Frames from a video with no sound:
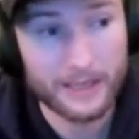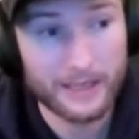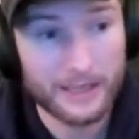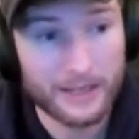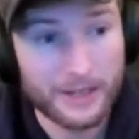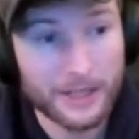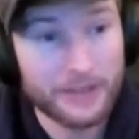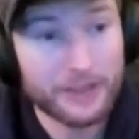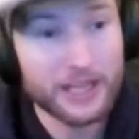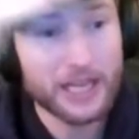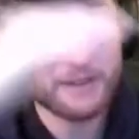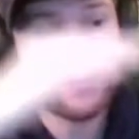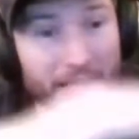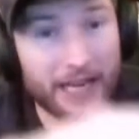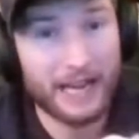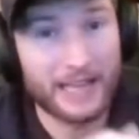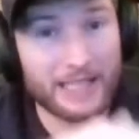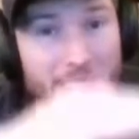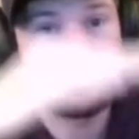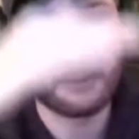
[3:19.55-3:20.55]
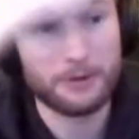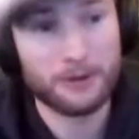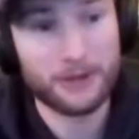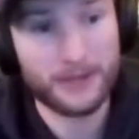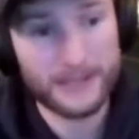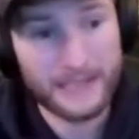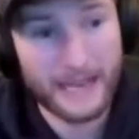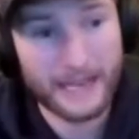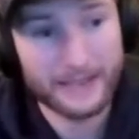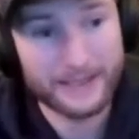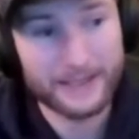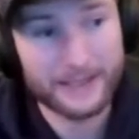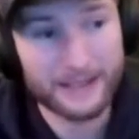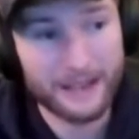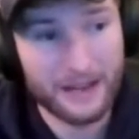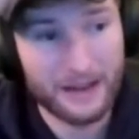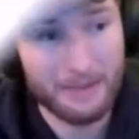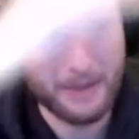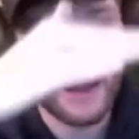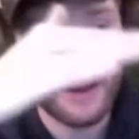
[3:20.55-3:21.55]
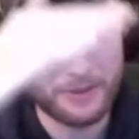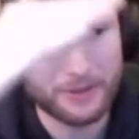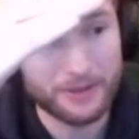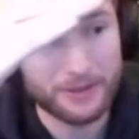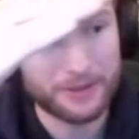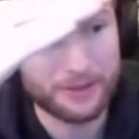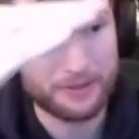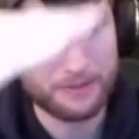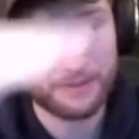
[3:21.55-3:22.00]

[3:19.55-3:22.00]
You can think of it as a percent amount.